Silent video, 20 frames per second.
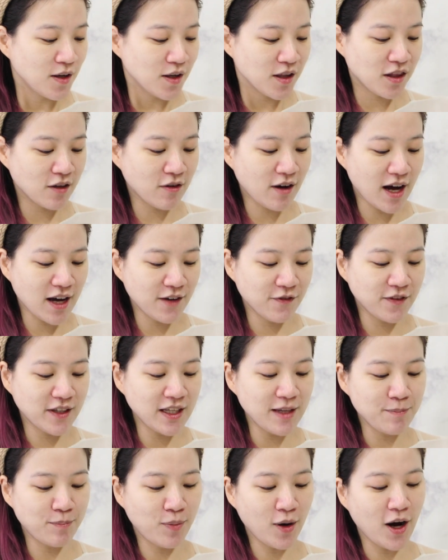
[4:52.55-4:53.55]
so I've
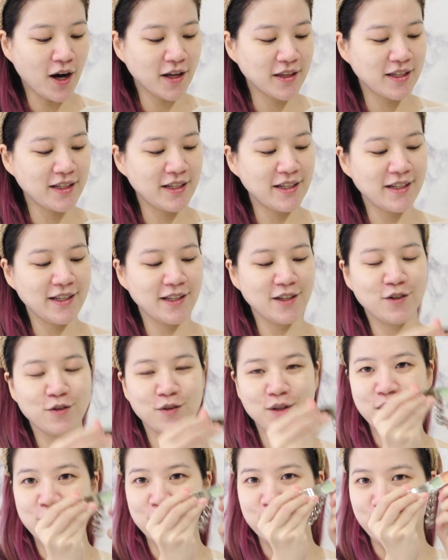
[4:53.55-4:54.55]
depotted it
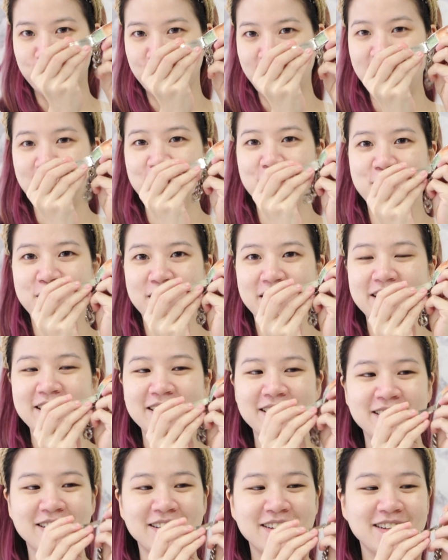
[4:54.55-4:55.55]
into this
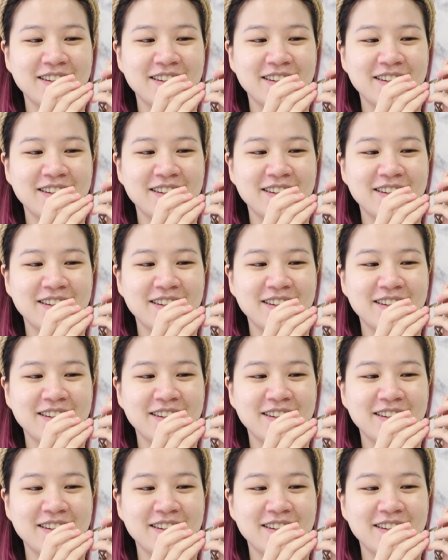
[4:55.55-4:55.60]
bracelet